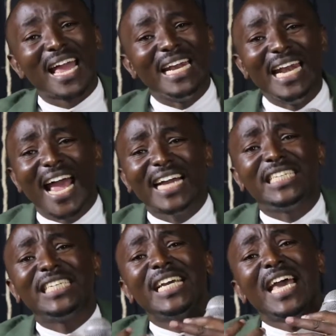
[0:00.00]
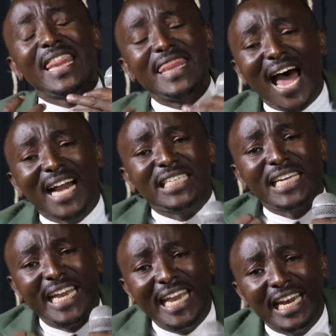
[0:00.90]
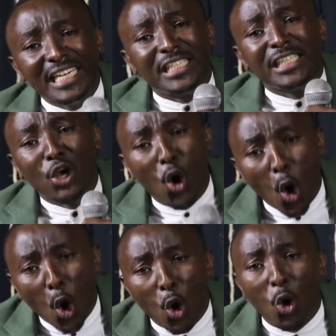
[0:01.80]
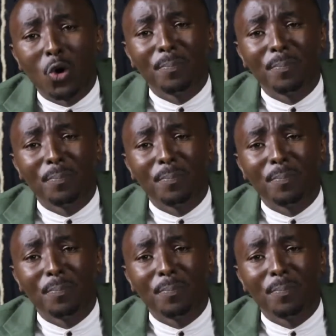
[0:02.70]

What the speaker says: Let that guilt go.